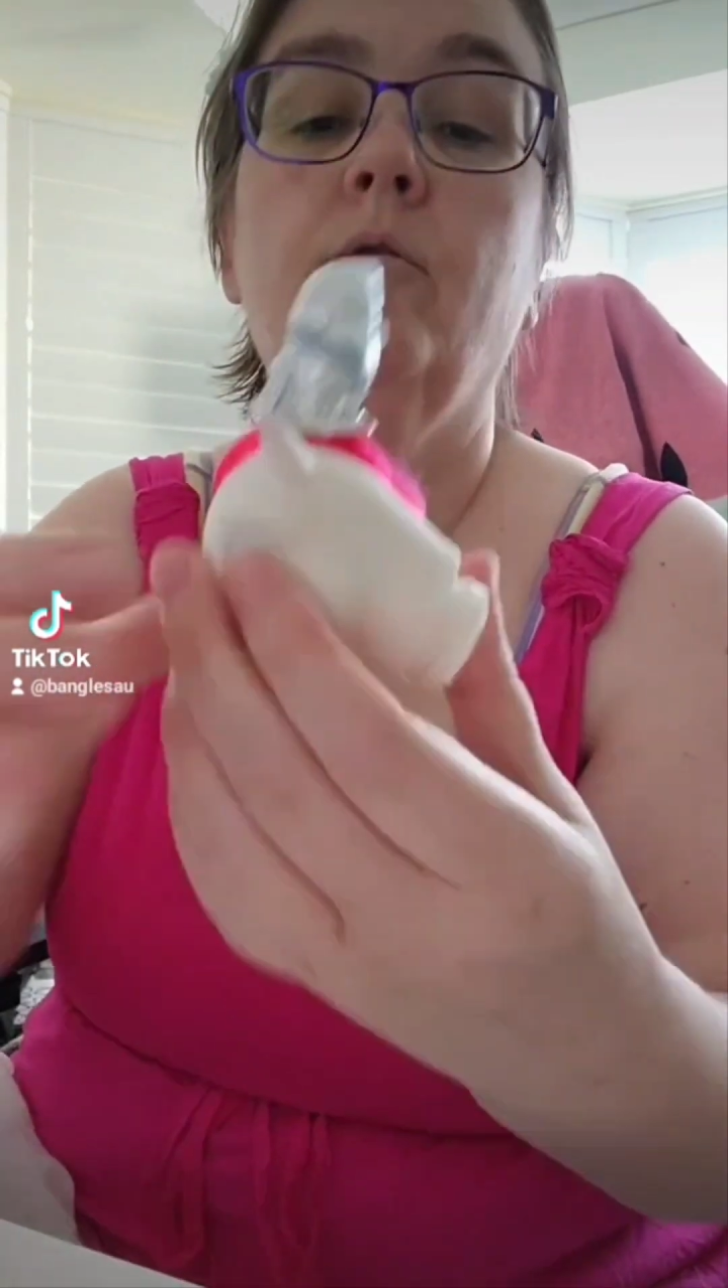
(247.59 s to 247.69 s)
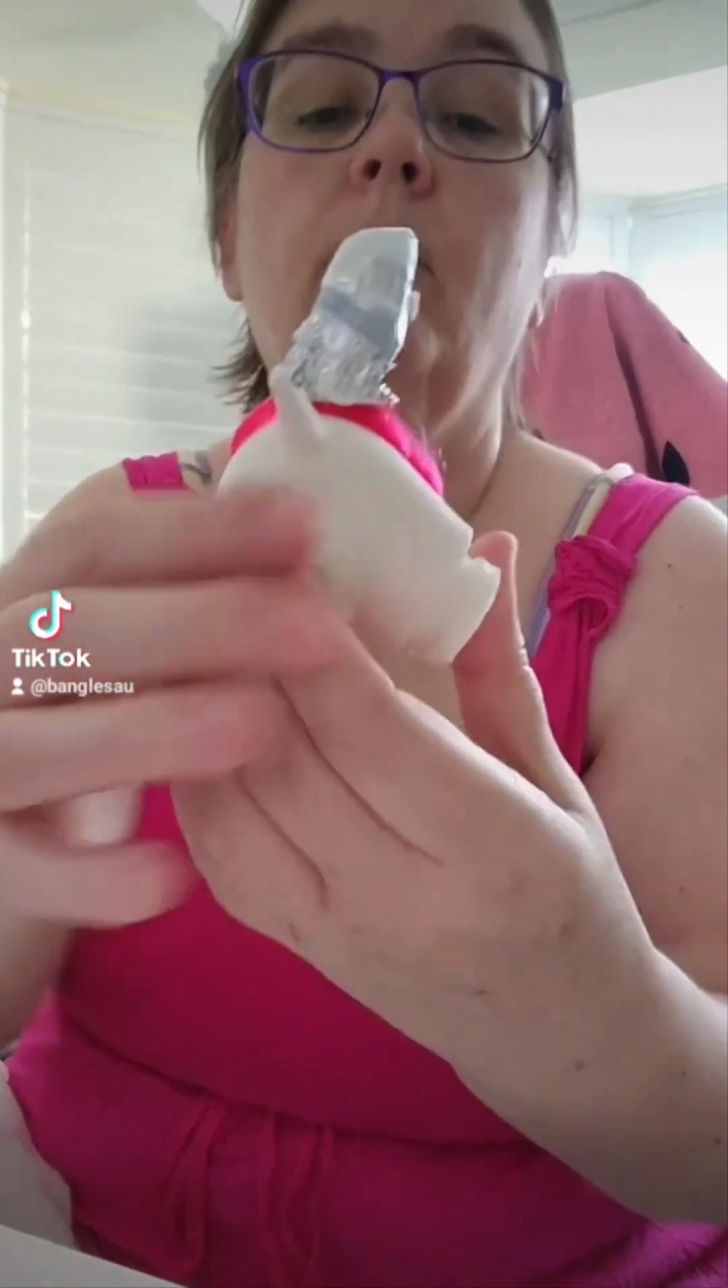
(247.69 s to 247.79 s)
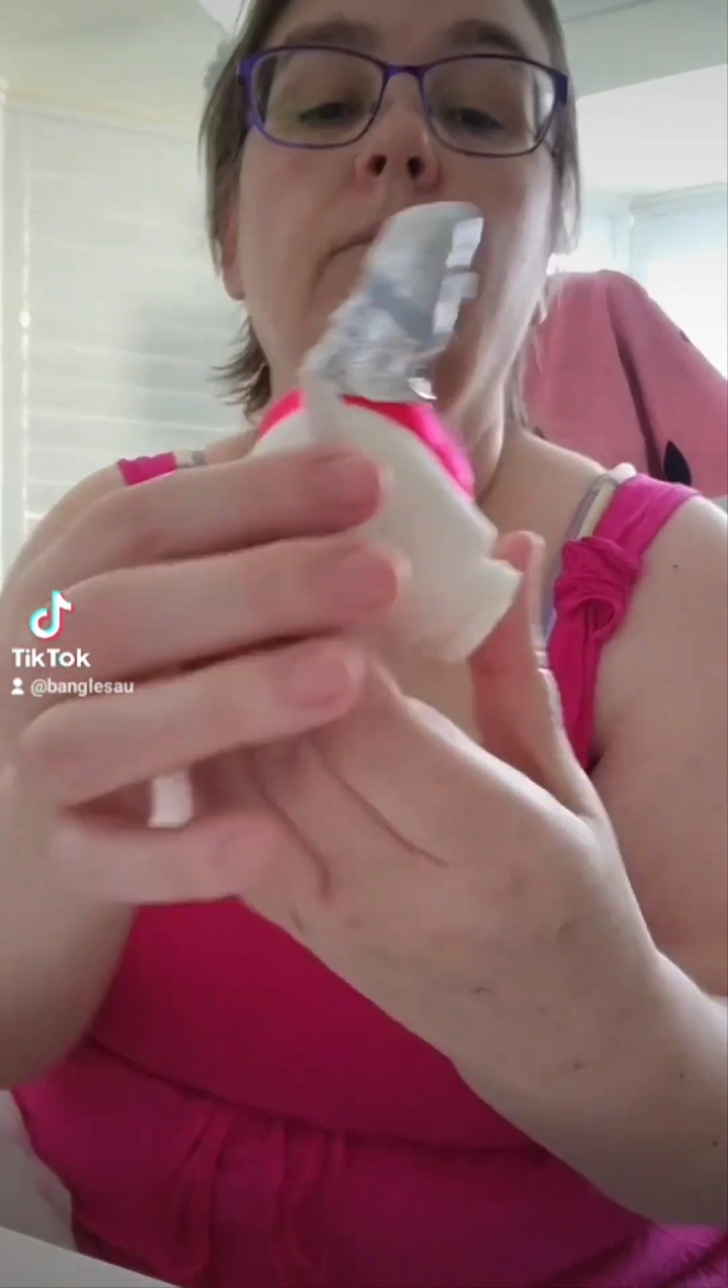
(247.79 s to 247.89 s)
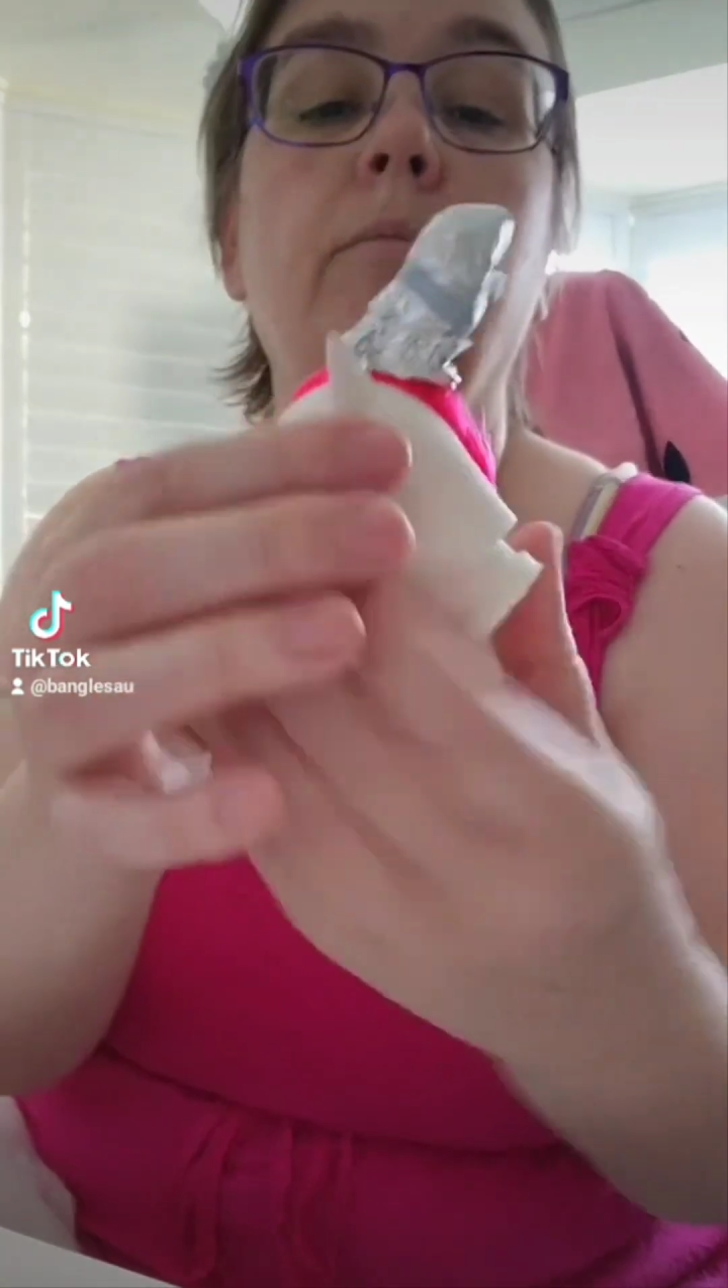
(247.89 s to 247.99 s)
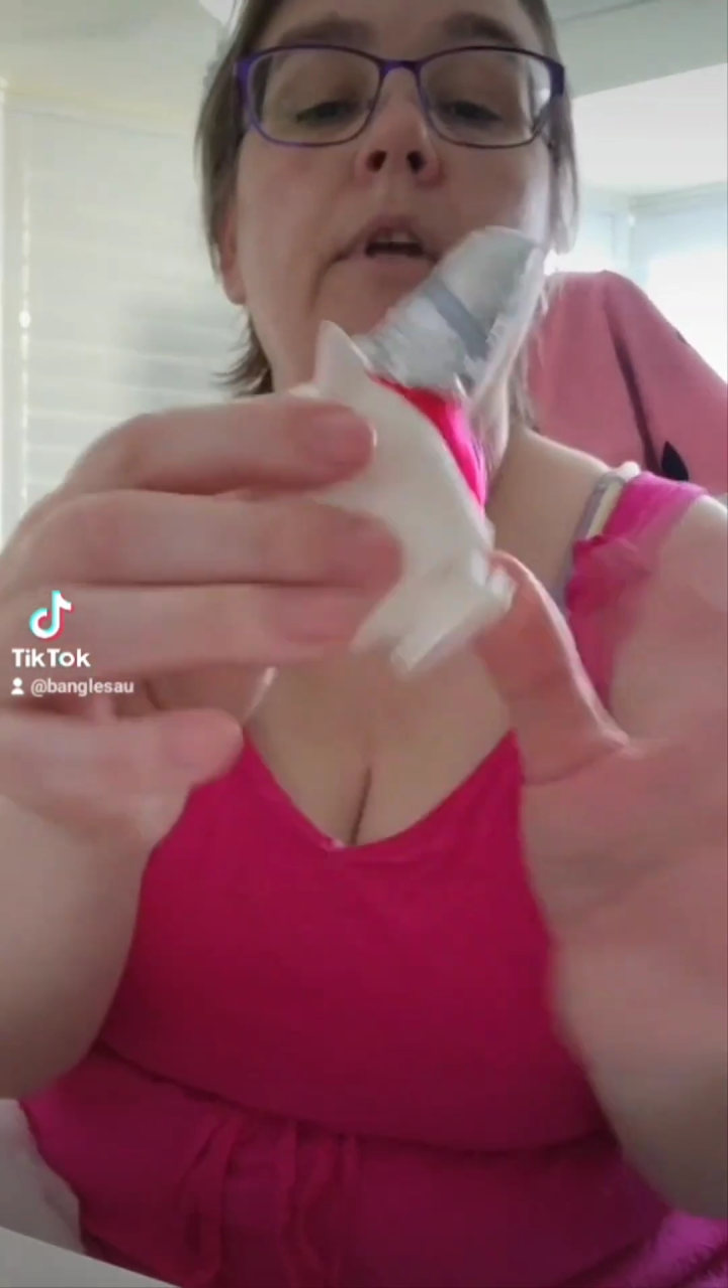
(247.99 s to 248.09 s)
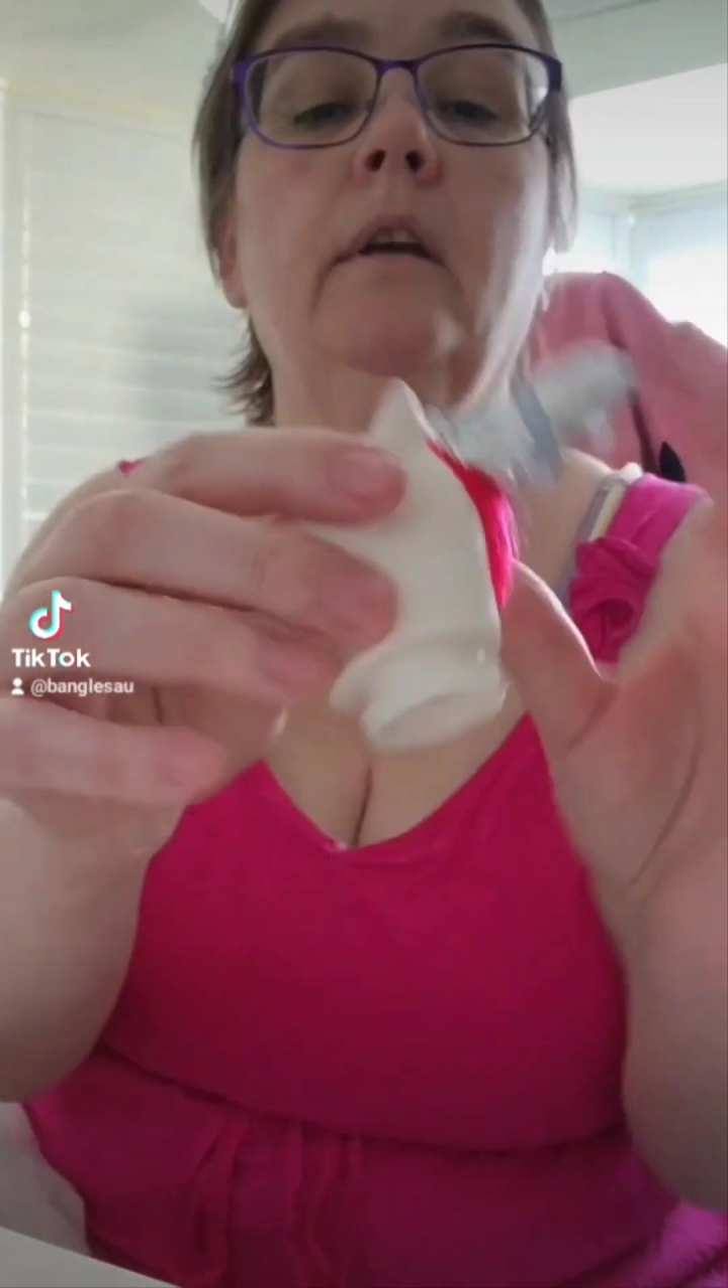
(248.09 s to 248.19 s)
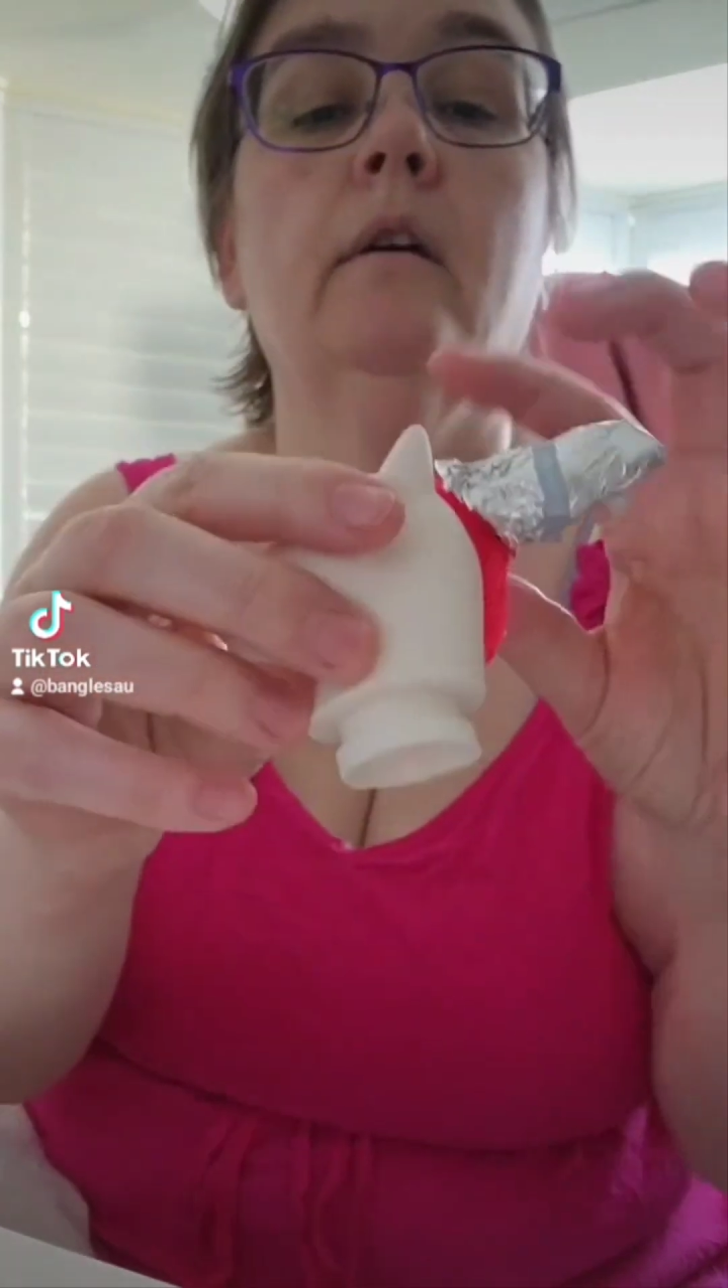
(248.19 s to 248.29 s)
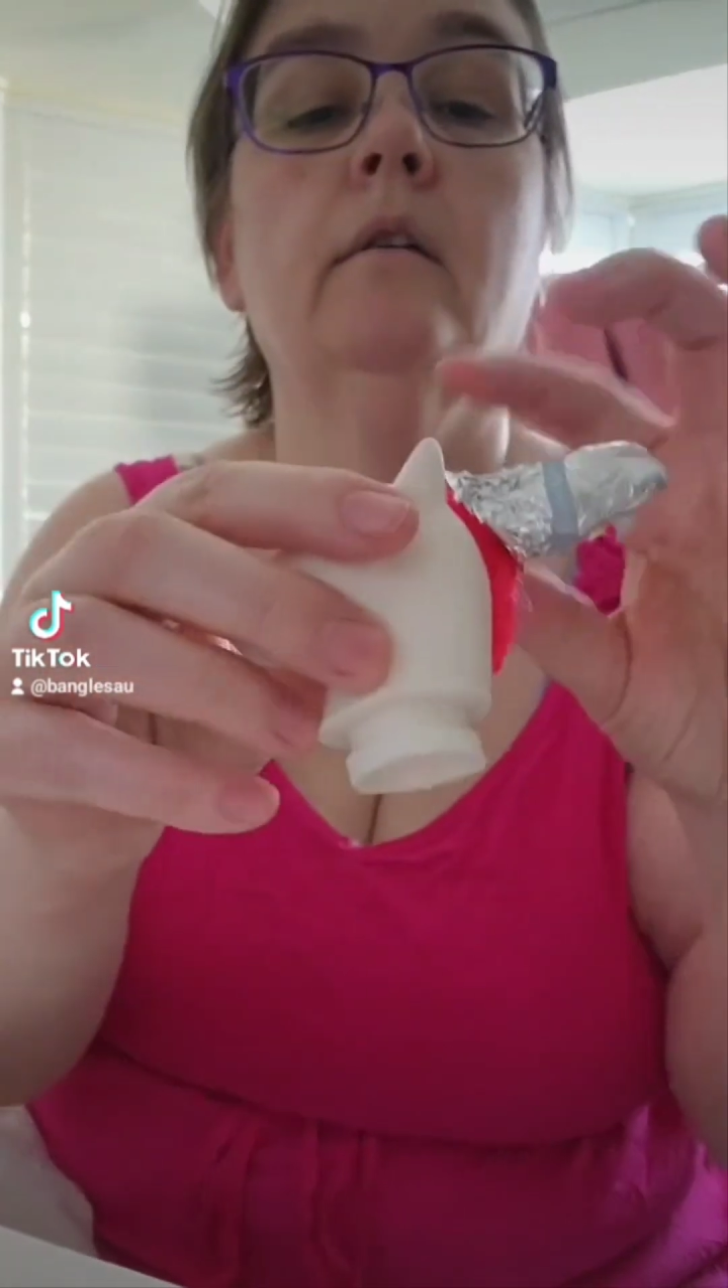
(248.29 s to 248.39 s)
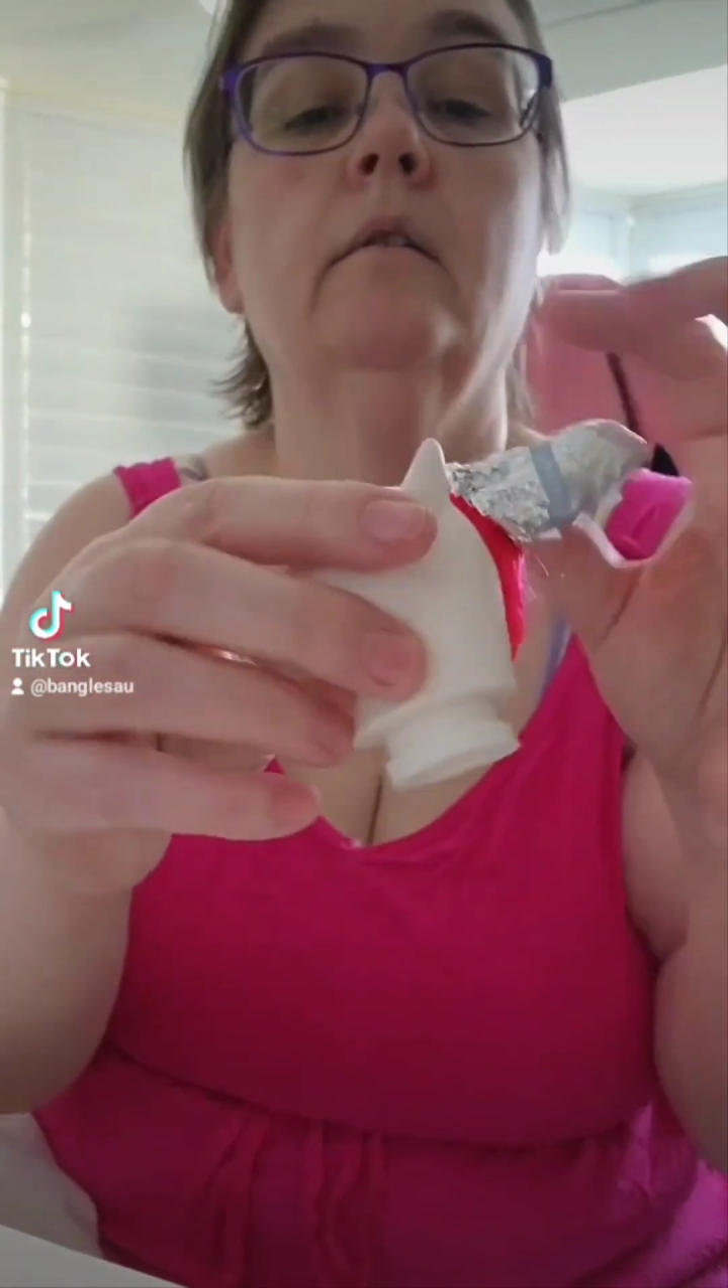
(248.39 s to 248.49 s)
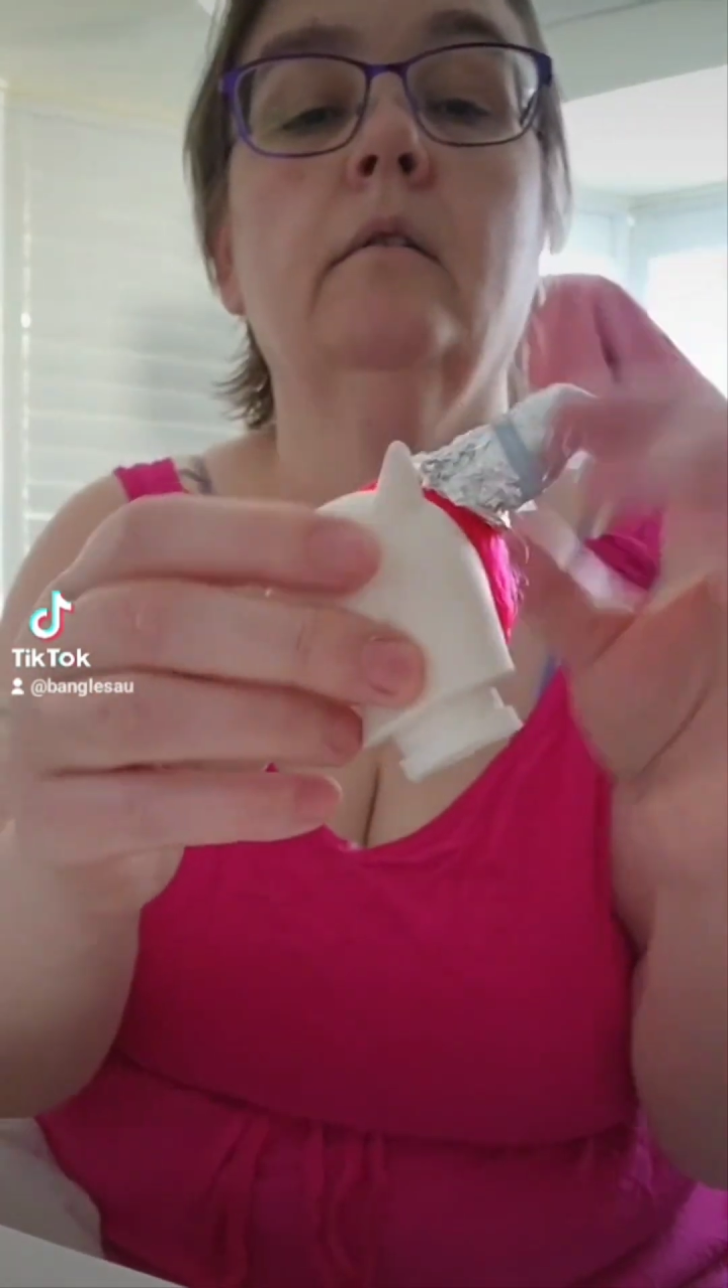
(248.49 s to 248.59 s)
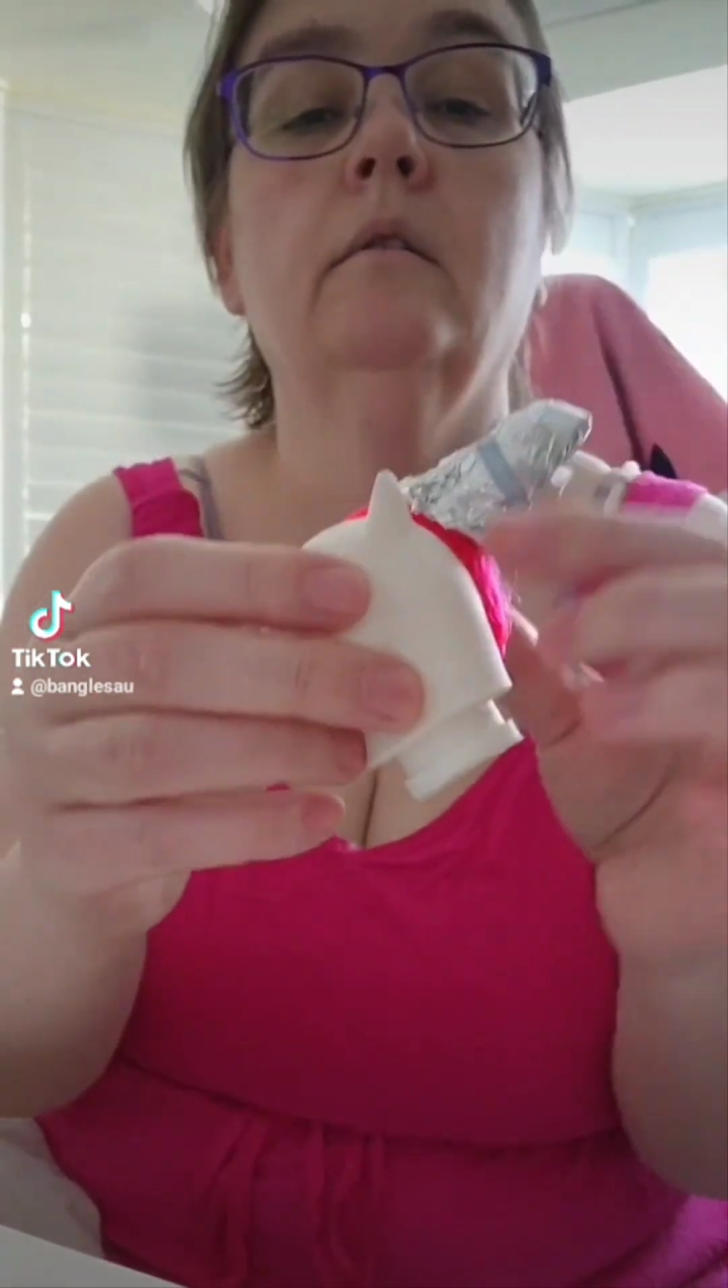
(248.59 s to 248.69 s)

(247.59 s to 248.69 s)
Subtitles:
problem here.